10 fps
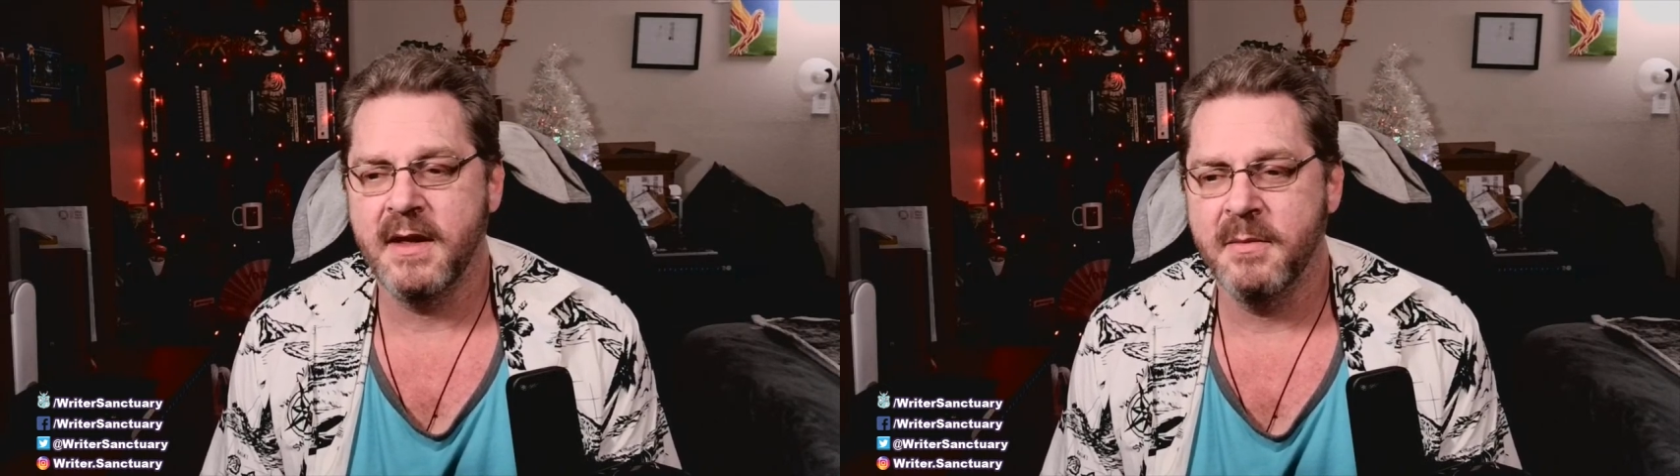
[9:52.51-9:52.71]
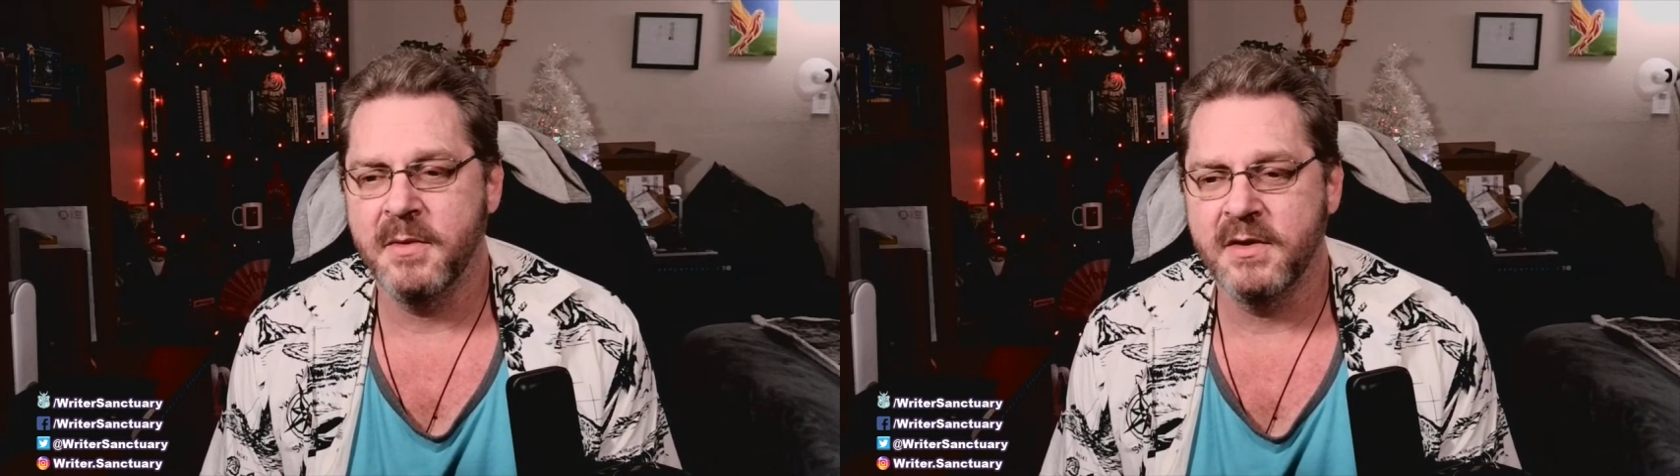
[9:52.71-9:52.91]

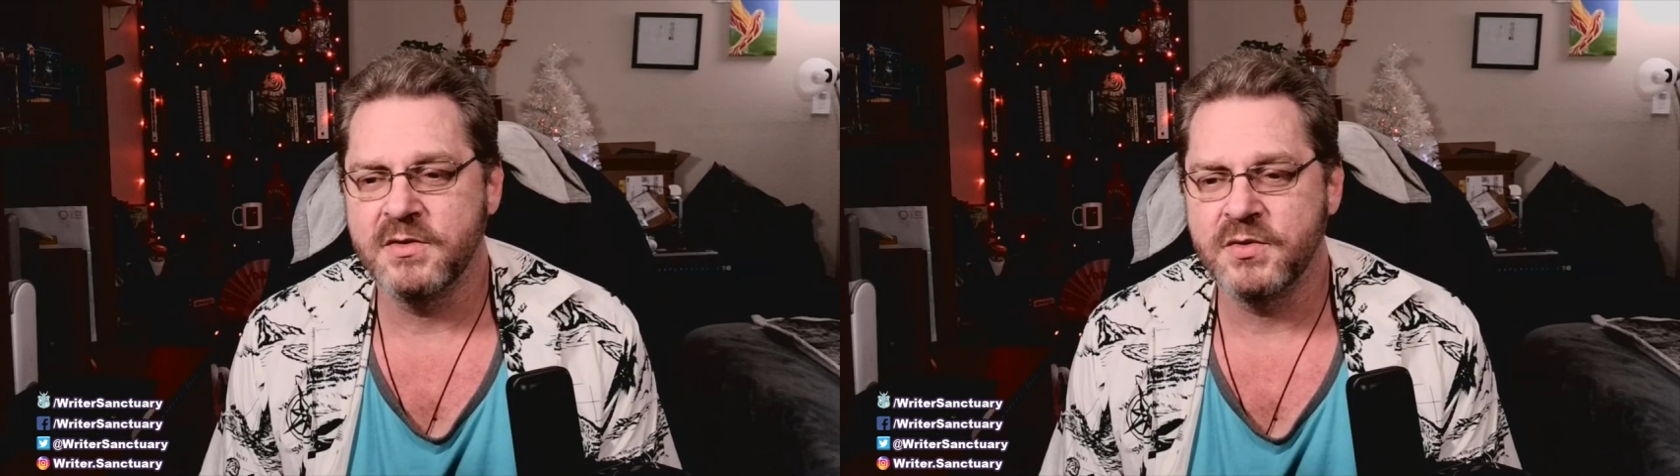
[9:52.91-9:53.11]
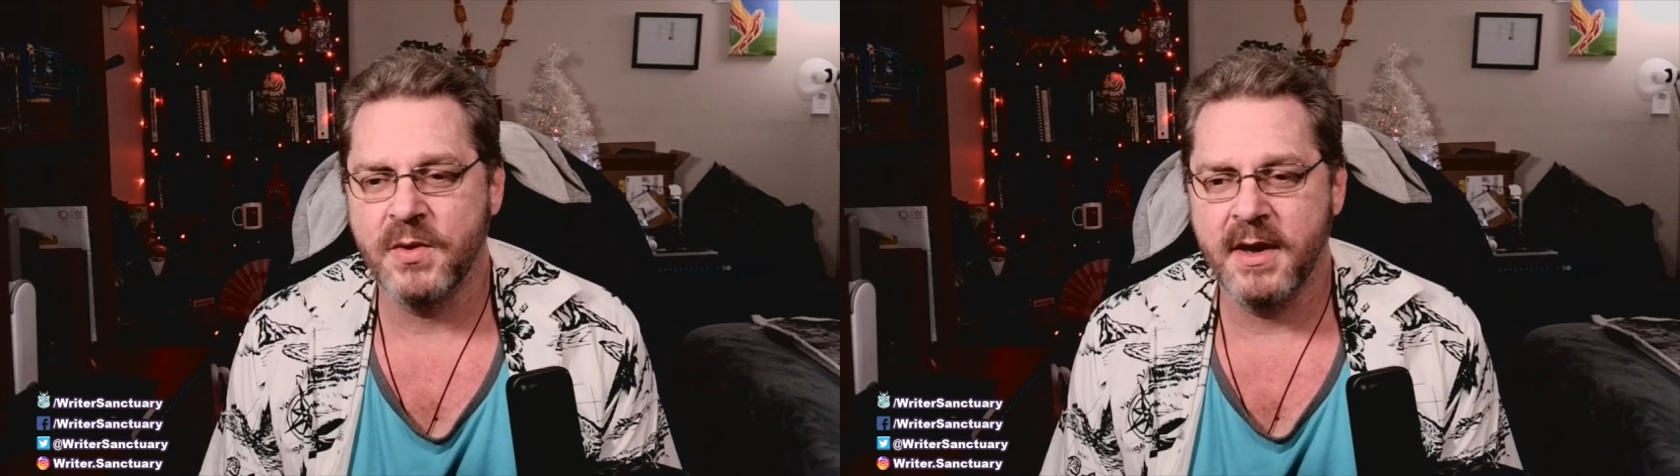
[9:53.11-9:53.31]
think I'm
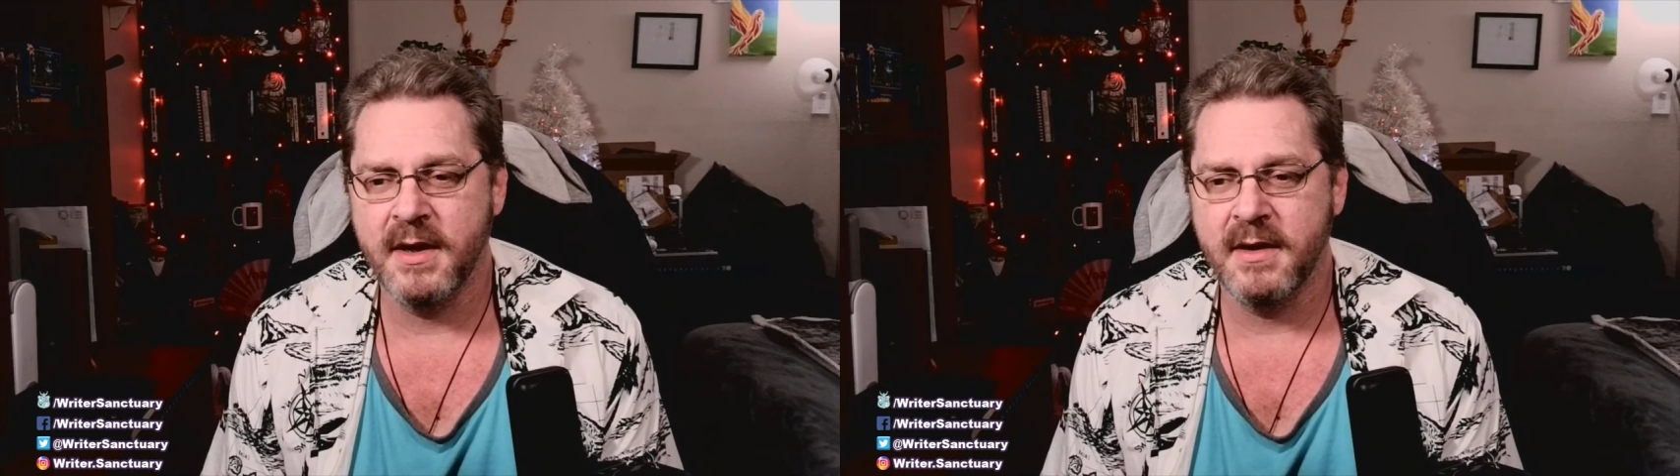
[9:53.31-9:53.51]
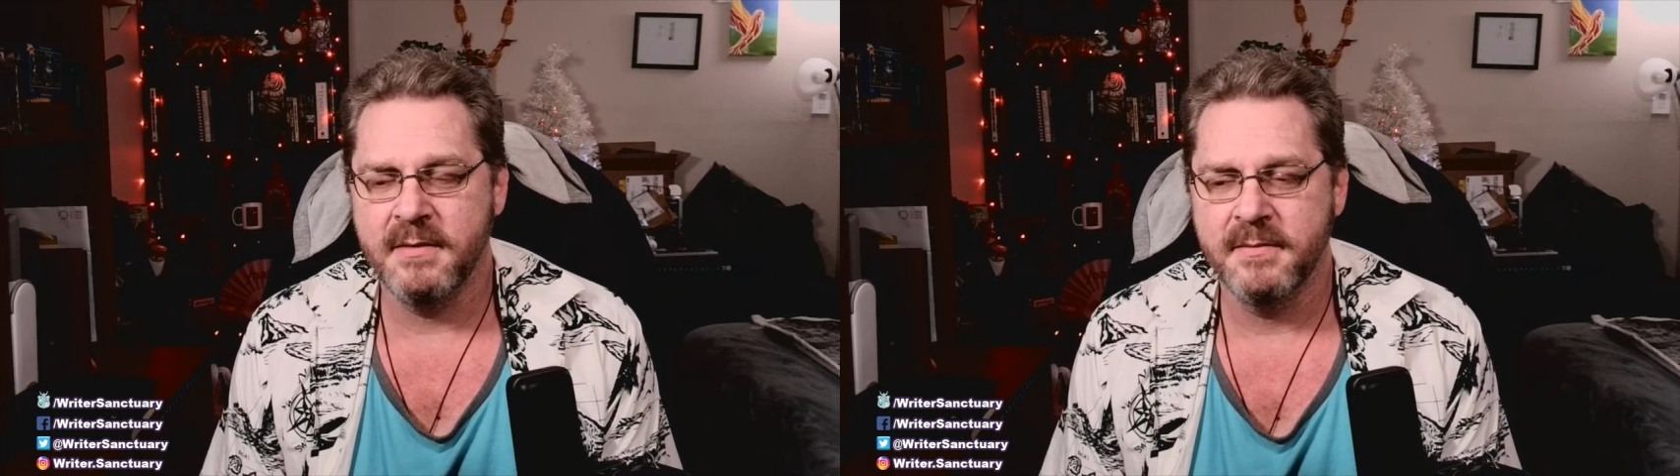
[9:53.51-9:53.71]
going to
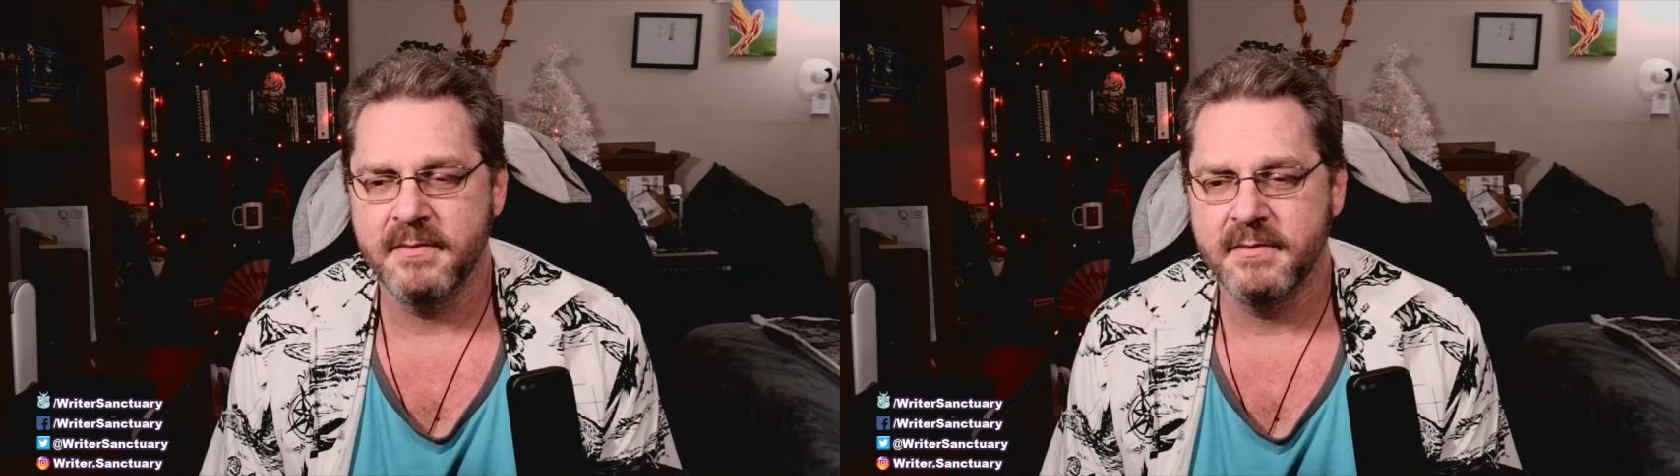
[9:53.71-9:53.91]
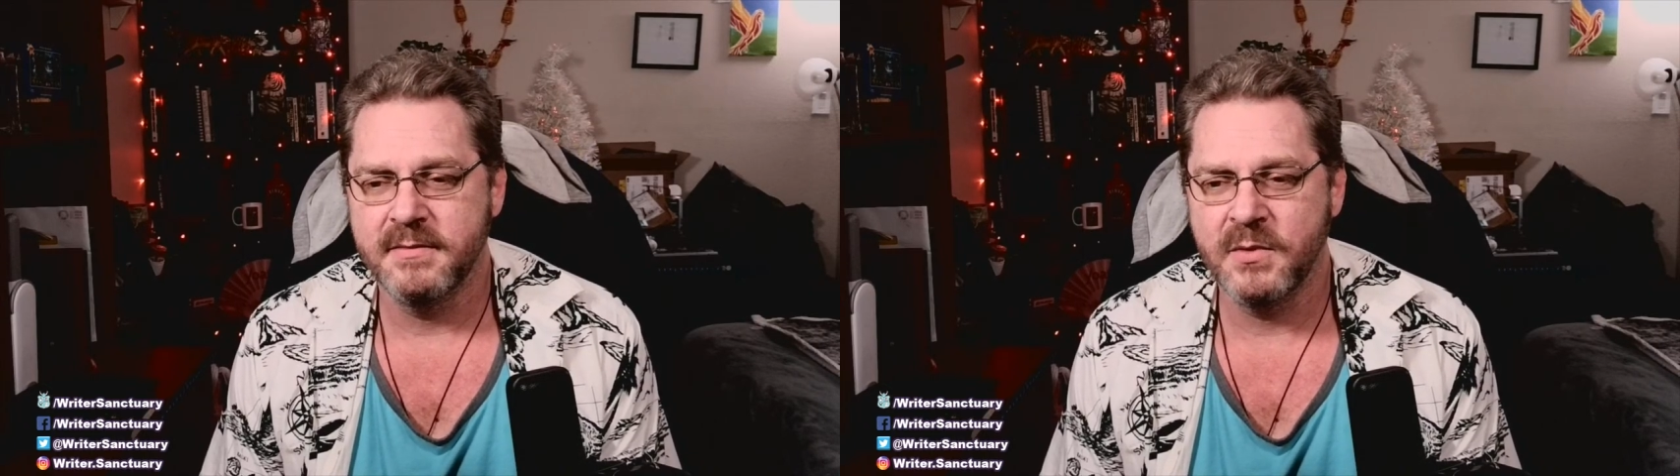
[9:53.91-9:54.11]
try